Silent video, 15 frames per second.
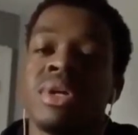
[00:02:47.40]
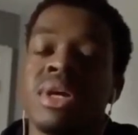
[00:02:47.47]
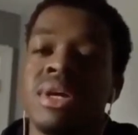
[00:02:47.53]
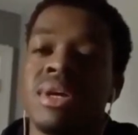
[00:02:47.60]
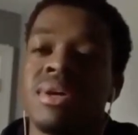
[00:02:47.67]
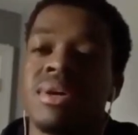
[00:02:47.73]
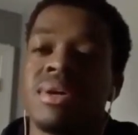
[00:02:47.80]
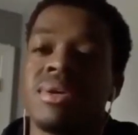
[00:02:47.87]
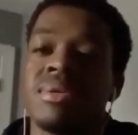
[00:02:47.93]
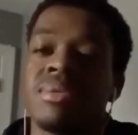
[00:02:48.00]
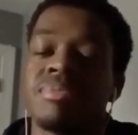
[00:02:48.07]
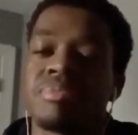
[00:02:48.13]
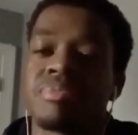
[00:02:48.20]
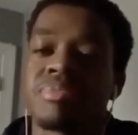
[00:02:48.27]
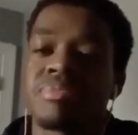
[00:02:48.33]

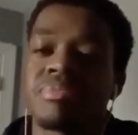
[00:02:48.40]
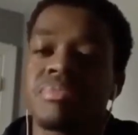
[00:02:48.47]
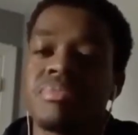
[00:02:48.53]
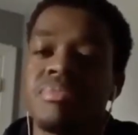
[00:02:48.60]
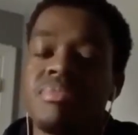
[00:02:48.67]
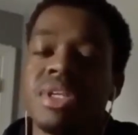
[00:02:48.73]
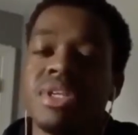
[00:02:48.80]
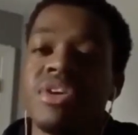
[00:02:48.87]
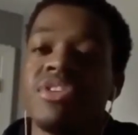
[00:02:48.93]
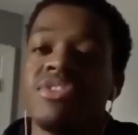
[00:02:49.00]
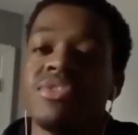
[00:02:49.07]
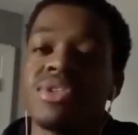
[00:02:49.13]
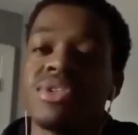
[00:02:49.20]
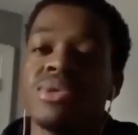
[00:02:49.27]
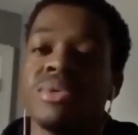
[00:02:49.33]
for
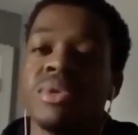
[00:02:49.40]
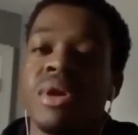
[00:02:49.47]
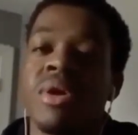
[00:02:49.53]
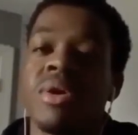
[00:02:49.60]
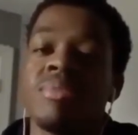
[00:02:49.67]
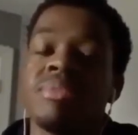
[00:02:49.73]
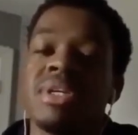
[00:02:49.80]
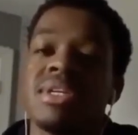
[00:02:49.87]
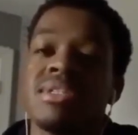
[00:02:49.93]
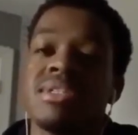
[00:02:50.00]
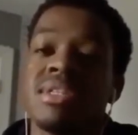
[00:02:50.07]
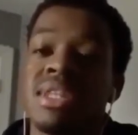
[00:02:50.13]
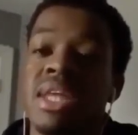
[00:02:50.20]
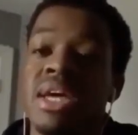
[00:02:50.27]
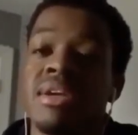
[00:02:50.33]
too long, because the
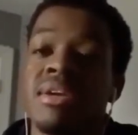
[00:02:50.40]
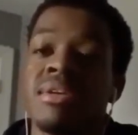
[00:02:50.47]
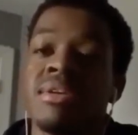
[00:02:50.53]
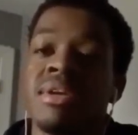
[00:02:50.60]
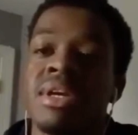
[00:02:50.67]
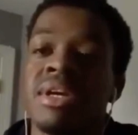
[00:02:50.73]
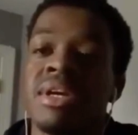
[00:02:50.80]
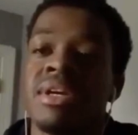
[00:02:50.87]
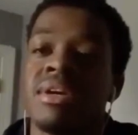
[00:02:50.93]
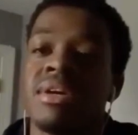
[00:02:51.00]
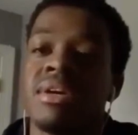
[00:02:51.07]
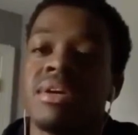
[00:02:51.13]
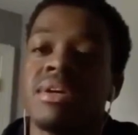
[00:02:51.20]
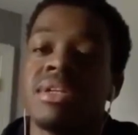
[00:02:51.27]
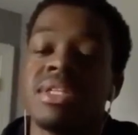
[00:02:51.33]
theta,
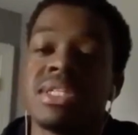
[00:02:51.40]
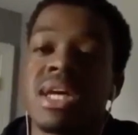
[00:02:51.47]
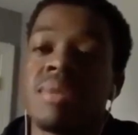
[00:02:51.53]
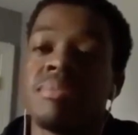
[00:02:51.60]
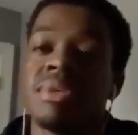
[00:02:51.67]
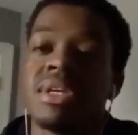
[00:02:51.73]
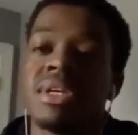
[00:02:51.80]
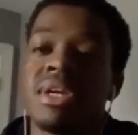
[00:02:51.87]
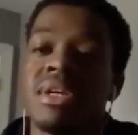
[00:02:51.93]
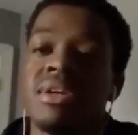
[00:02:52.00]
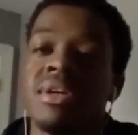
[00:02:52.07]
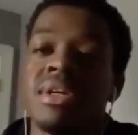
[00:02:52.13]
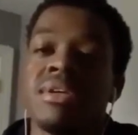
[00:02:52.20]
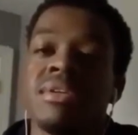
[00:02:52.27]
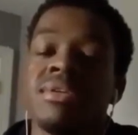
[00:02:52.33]
the time decay, you're
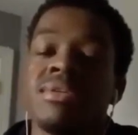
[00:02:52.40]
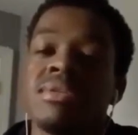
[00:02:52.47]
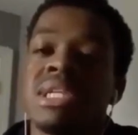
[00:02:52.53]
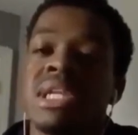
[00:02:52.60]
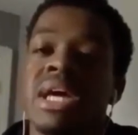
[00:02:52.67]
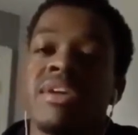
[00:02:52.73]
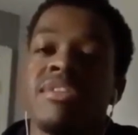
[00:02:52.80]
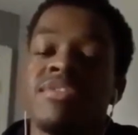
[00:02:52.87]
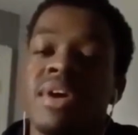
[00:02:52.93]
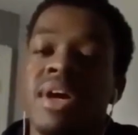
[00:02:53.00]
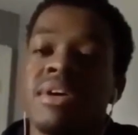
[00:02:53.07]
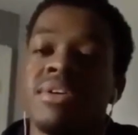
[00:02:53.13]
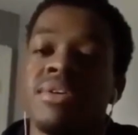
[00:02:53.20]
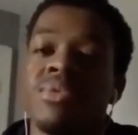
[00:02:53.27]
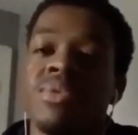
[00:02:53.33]
going to lose a lot of
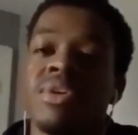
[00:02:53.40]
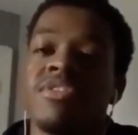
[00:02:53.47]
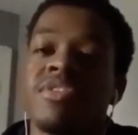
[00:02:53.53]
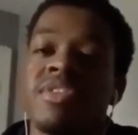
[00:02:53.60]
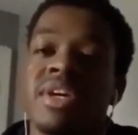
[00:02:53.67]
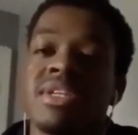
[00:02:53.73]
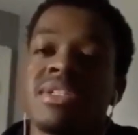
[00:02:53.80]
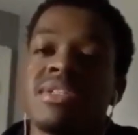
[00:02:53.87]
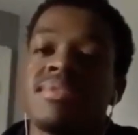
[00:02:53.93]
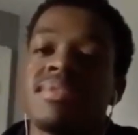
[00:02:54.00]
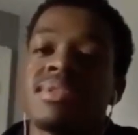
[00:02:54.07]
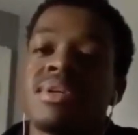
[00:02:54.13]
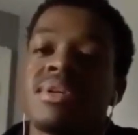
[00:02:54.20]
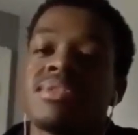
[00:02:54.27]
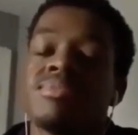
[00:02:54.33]
value real fast if it
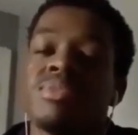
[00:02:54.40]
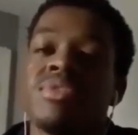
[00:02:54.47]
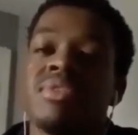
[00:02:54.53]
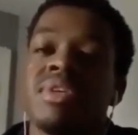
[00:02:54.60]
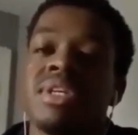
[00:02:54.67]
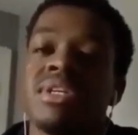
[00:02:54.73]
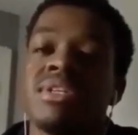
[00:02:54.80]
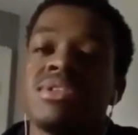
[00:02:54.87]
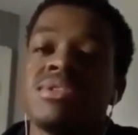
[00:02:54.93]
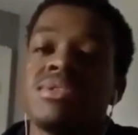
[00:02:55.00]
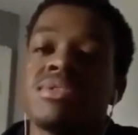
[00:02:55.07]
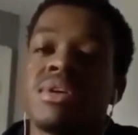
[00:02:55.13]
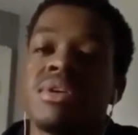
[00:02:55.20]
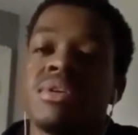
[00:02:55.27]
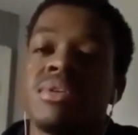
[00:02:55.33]
starts moving against you.
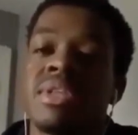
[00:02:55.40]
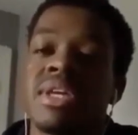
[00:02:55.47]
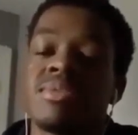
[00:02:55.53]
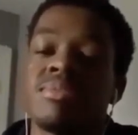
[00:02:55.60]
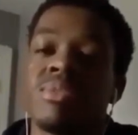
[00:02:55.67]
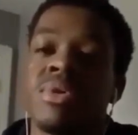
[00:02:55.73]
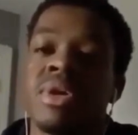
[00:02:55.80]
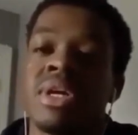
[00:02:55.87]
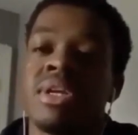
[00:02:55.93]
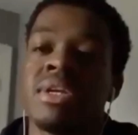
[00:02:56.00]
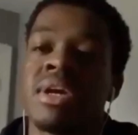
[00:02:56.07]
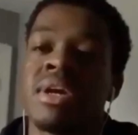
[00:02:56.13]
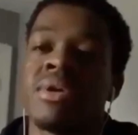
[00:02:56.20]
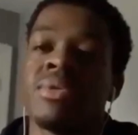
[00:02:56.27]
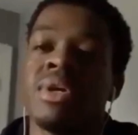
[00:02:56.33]
So, that's more in and
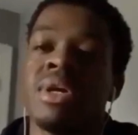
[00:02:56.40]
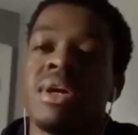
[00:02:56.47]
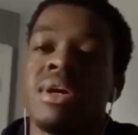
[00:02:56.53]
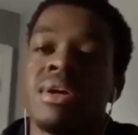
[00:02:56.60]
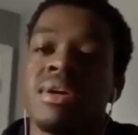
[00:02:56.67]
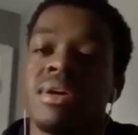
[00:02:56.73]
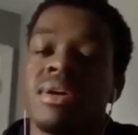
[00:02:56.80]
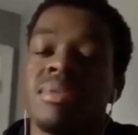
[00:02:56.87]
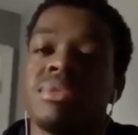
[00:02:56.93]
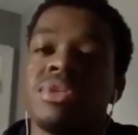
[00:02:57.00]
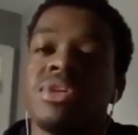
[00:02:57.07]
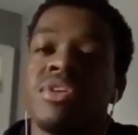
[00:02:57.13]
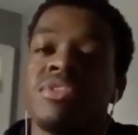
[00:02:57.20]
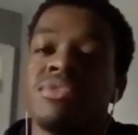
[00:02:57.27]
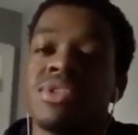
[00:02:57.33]
out.
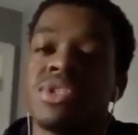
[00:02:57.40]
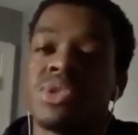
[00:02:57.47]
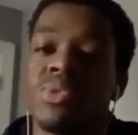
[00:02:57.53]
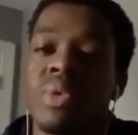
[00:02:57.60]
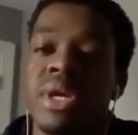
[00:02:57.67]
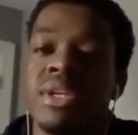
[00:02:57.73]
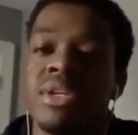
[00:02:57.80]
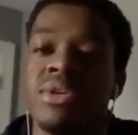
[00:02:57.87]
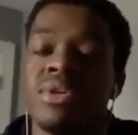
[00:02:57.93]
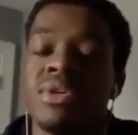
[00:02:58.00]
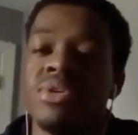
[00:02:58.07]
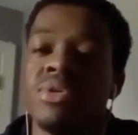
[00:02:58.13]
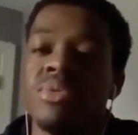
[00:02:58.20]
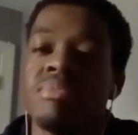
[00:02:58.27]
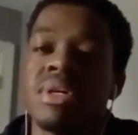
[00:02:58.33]
If you're swinging, you can
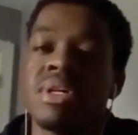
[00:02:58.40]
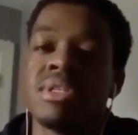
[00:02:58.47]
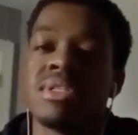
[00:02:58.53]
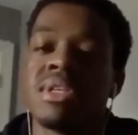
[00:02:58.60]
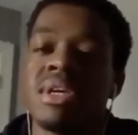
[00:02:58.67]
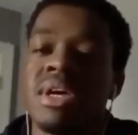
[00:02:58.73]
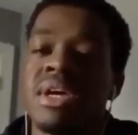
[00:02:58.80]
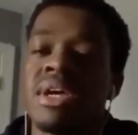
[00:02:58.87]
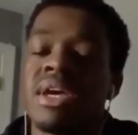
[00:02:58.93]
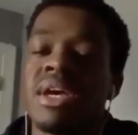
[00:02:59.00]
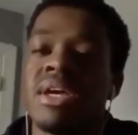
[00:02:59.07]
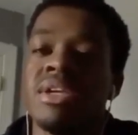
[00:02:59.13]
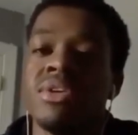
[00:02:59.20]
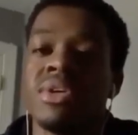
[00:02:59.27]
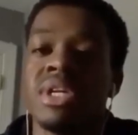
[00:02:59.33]
do months,
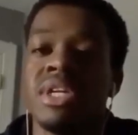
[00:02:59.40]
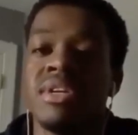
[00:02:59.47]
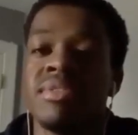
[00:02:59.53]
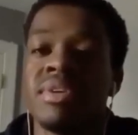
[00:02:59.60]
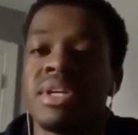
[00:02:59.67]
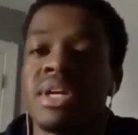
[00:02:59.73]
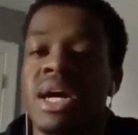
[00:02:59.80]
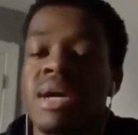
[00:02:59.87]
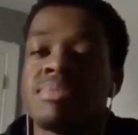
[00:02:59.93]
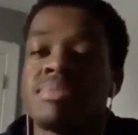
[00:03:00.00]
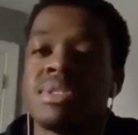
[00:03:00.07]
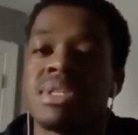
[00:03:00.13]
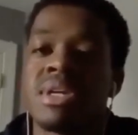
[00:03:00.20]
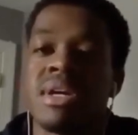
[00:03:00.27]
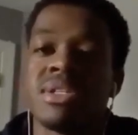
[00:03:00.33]
and you can even get option
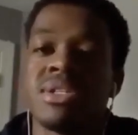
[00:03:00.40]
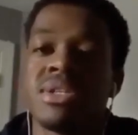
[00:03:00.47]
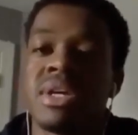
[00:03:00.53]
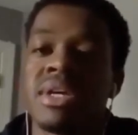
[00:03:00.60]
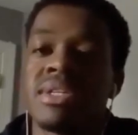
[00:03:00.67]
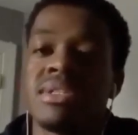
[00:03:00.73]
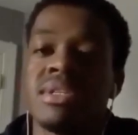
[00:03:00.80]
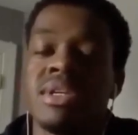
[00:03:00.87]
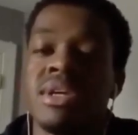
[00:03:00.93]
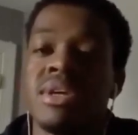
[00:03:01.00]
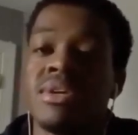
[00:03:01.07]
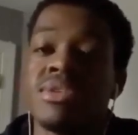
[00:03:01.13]
contracts a year, 2